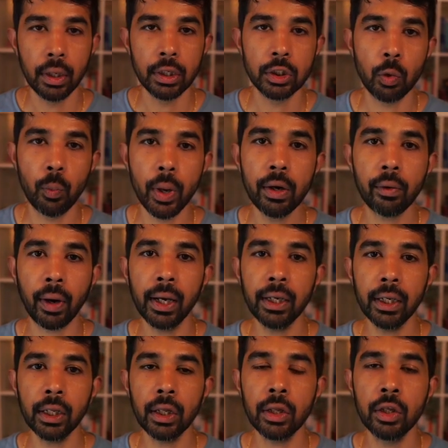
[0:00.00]
So when
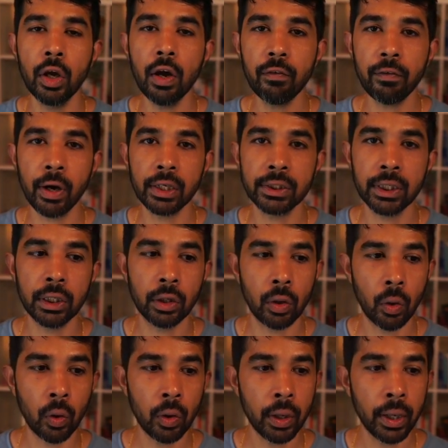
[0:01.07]
writing your function
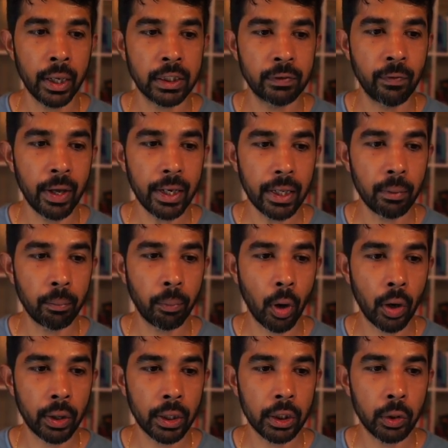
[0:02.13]
code, it's very
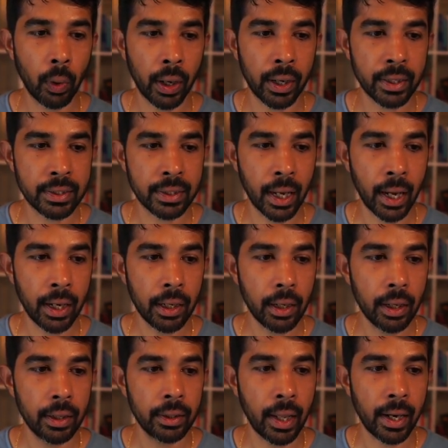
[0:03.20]
important to understand
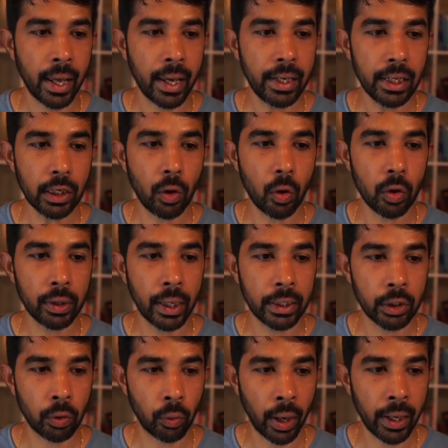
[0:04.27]
that any code that
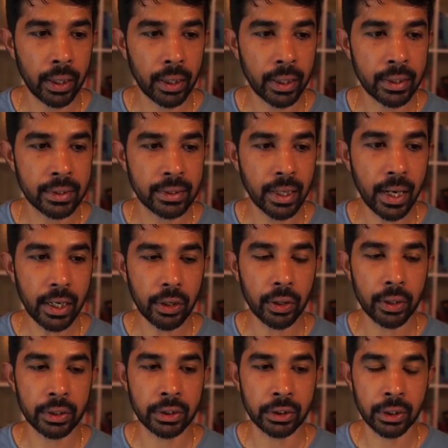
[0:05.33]
you write inside your
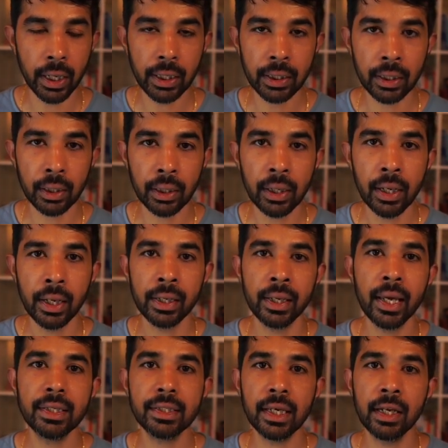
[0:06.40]
constructor
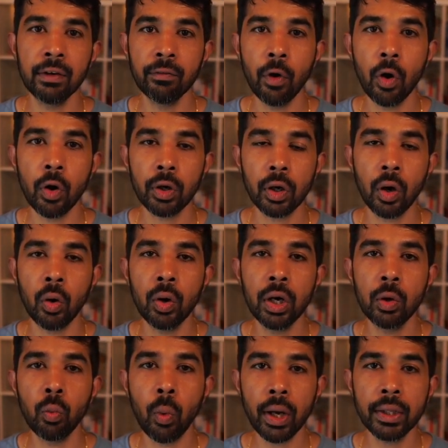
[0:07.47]
gets invoked only
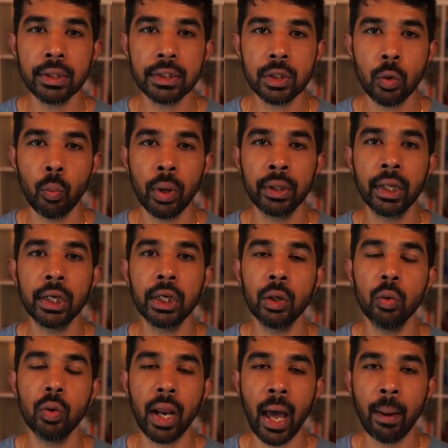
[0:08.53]
once when the
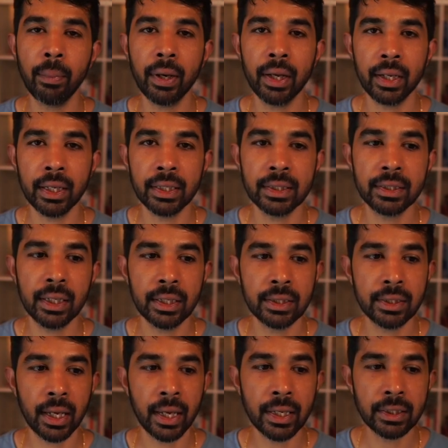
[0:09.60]
new Lambda
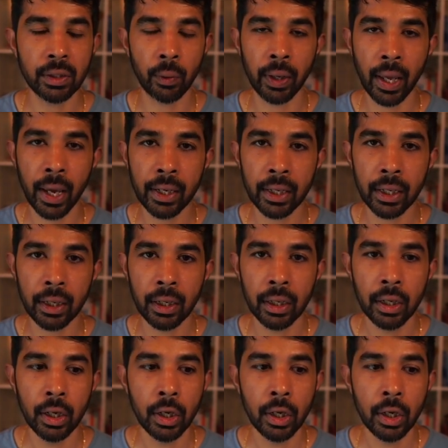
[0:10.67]
instance is created.